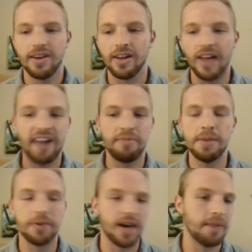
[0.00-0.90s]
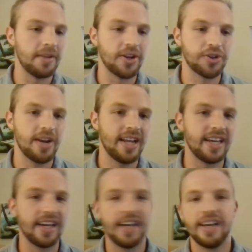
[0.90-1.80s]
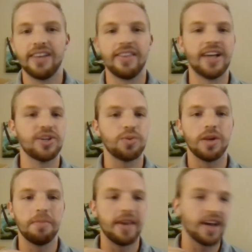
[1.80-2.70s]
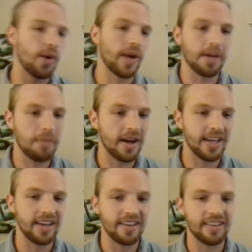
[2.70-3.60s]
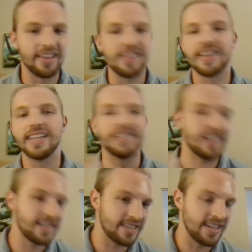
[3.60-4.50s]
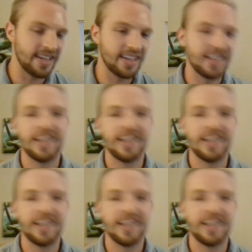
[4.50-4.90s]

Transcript: a lot of people come into trading, they just want to make quick money. They think it's easy.